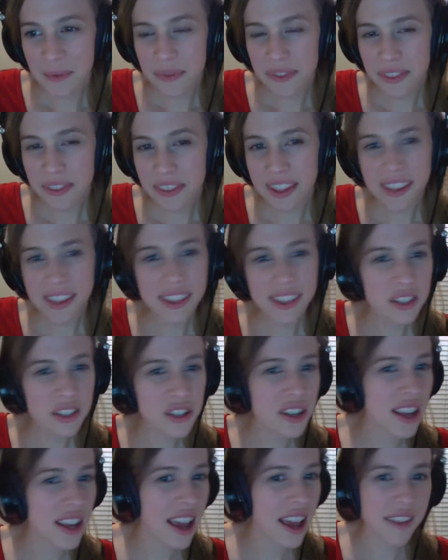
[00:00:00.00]
They they
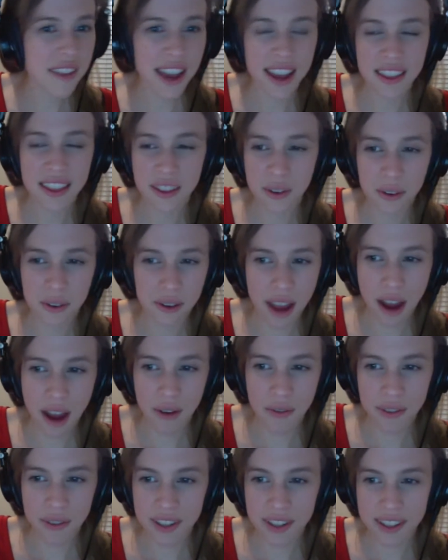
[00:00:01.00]
shouldn't have had their
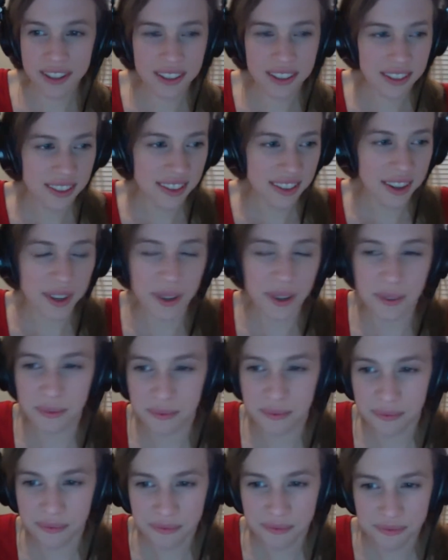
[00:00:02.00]
outfits um,
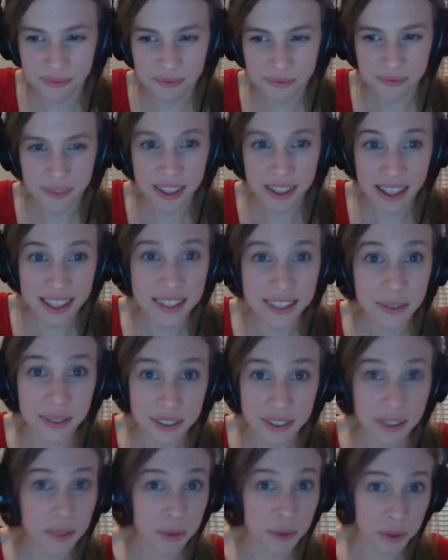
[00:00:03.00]
unless it
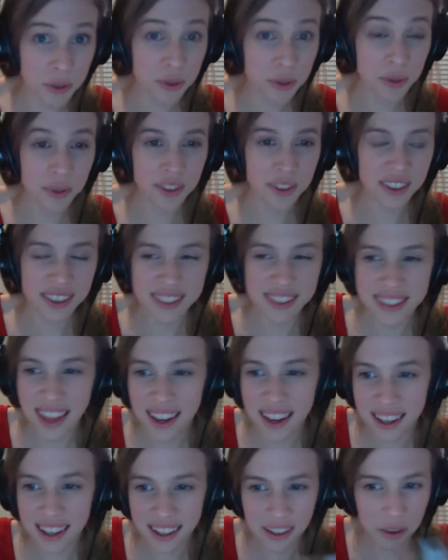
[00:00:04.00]
was it was true to the
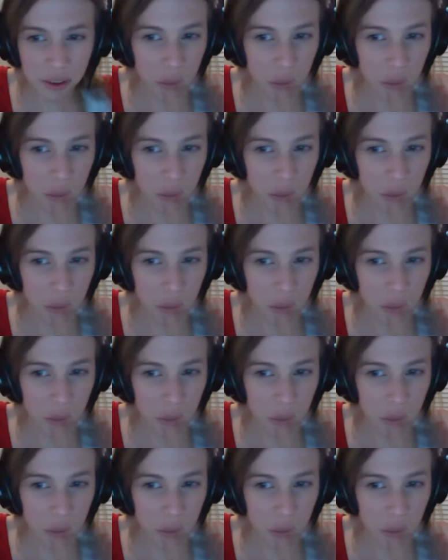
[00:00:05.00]
setting.